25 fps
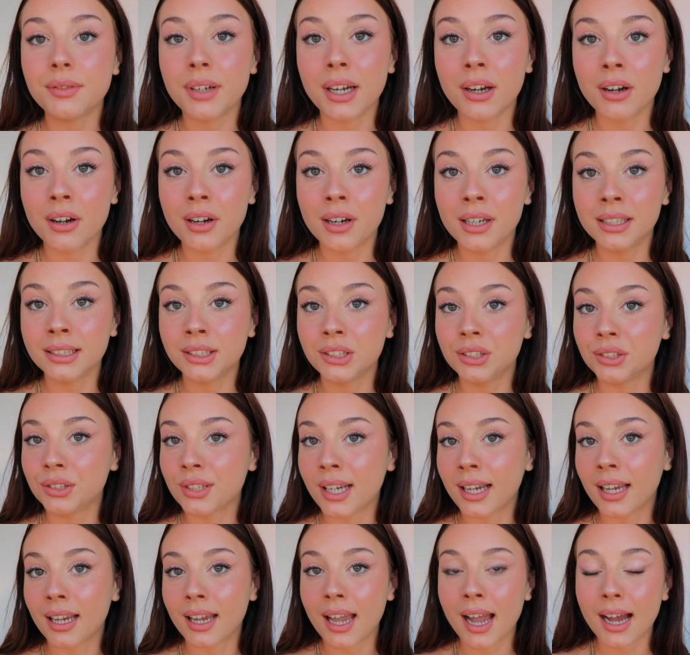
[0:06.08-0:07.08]
video is just
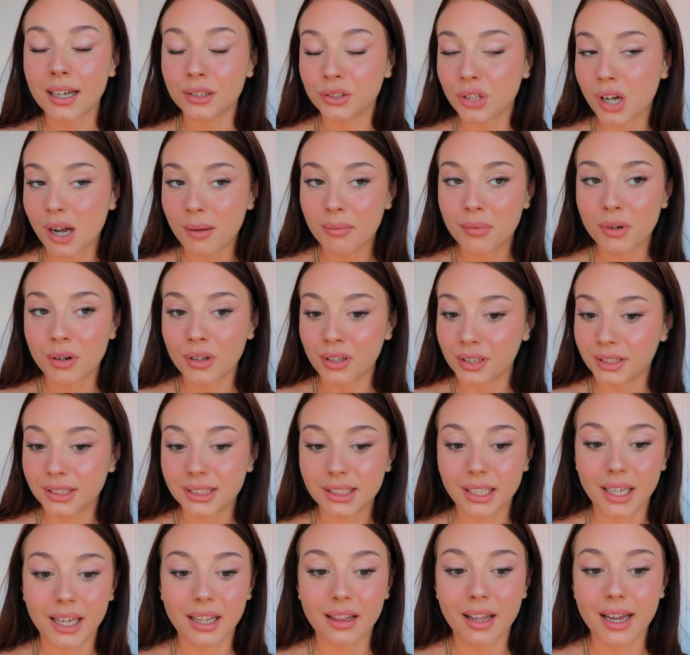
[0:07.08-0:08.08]
like a catch up, honestly.